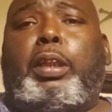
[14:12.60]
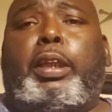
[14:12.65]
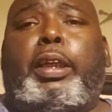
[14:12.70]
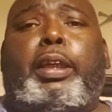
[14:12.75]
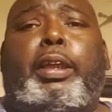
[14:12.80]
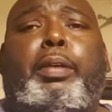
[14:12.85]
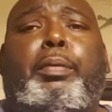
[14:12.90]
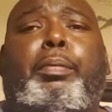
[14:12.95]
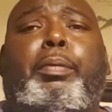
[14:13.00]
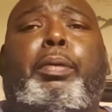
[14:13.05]

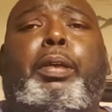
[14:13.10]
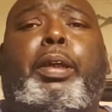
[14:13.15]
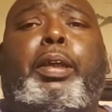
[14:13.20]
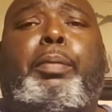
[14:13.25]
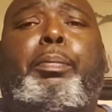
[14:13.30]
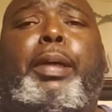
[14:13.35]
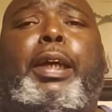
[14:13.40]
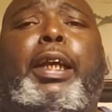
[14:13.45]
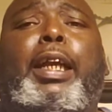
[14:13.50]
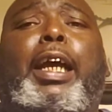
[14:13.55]
In
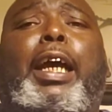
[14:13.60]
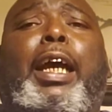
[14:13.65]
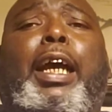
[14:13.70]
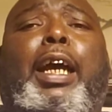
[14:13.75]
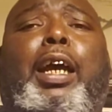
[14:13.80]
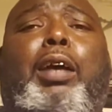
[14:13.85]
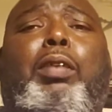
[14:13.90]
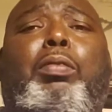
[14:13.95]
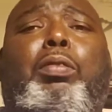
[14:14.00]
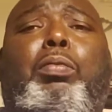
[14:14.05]
about an
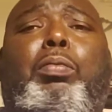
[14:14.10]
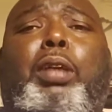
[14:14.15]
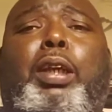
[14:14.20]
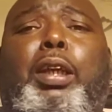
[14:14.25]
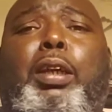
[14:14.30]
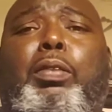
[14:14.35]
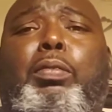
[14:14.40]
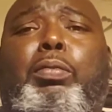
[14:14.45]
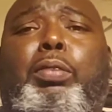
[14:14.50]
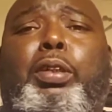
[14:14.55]
hour, what
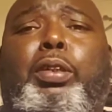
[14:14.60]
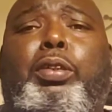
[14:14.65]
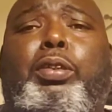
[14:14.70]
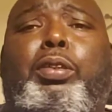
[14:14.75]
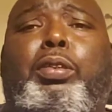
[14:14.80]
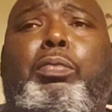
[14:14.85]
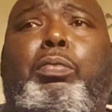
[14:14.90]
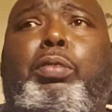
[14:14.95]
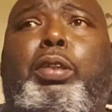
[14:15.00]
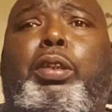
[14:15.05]
I
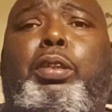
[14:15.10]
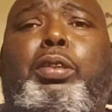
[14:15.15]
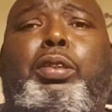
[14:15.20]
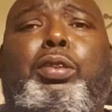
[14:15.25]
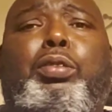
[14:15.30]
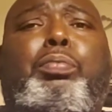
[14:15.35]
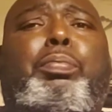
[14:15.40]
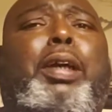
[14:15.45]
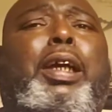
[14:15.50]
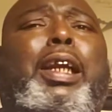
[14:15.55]
will
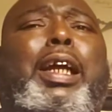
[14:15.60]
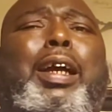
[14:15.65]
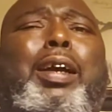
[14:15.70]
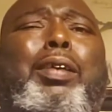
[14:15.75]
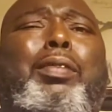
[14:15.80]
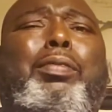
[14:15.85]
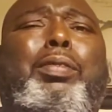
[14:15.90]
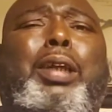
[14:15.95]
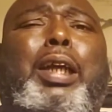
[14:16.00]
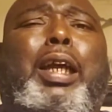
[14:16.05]
do, about
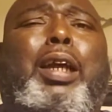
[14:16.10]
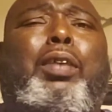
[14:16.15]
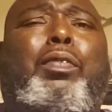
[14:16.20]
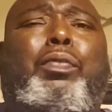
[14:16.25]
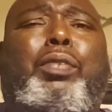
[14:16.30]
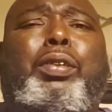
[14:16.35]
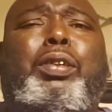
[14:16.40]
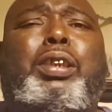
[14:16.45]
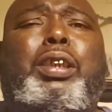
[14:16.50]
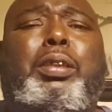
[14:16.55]
an hour
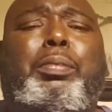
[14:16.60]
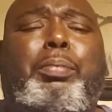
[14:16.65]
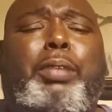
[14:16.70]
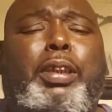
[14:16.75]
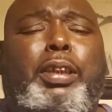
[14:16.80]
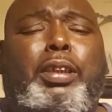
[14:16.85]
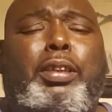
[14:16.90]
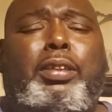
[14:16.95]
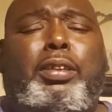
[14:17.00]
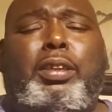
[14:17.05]
15
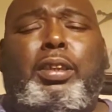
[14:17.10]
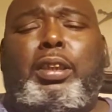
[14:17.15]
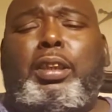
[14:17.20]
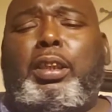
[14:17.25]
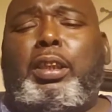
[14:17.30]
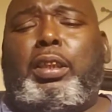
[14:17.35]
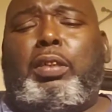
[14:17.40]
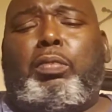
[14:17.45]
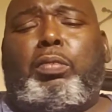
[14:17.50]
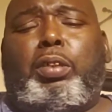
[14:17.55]
minutes,
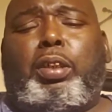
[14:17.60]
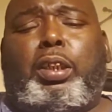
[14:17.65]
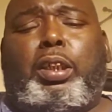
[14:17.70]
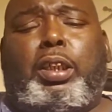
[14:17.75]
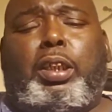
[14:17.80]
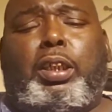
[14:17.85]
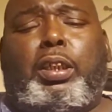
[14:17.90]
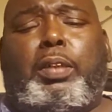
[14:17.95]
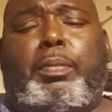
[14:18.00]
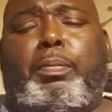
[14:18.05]
we'll
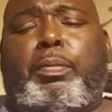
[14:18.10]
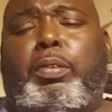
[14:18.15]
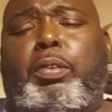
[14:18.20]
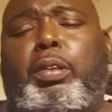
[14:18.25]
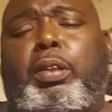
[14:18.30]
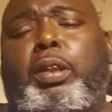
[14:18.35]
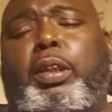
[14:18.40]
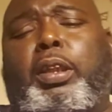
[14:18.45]
come